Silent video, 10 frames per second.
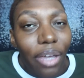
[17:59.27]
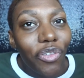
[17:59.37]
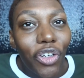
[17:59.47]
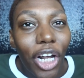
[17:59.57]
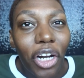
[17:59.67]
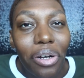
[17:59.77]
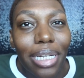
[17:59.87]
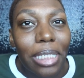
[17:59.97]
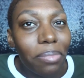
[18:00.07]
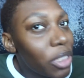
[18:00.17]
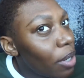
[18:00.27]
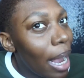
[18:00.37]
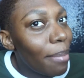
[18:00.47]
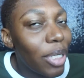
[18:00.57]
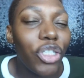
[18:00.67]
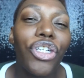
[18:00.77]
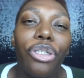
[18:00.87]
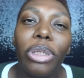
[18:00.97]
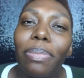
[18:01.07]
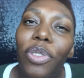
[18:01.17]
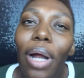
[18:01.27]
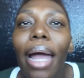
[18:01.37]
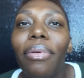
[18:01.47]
If you're not already subscribed, make sure you subscribe.